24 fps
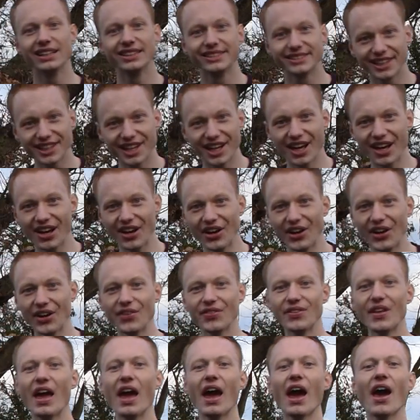Ta-da!
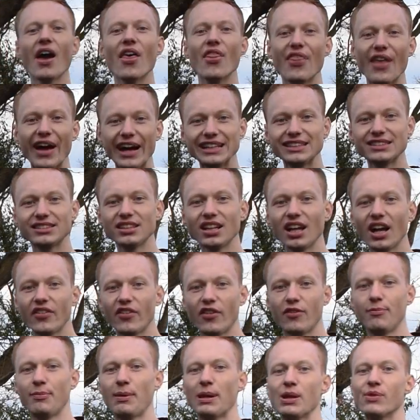That's enough
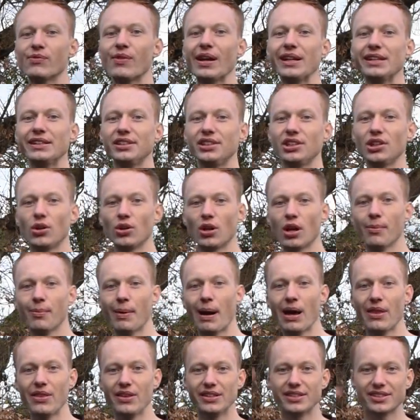of me ranting on
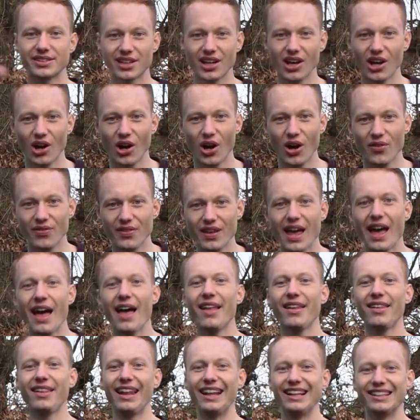about this car.
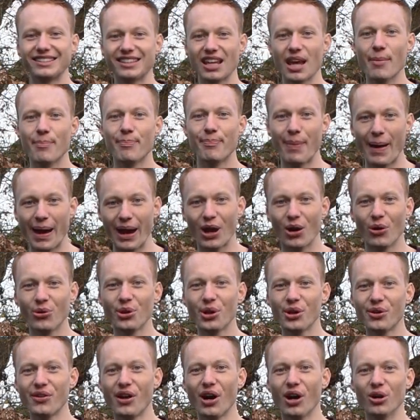Let's get back on
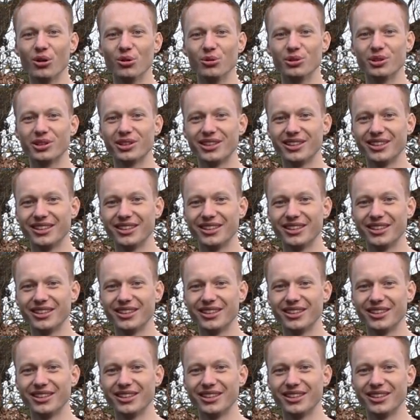the road.